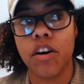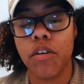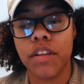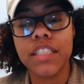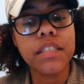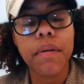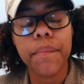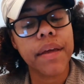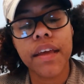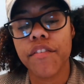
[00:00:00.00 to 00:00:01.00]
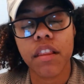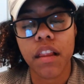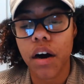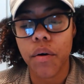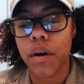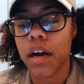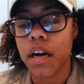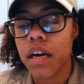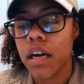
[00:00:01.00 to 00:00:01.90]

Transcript: So this might be even lower.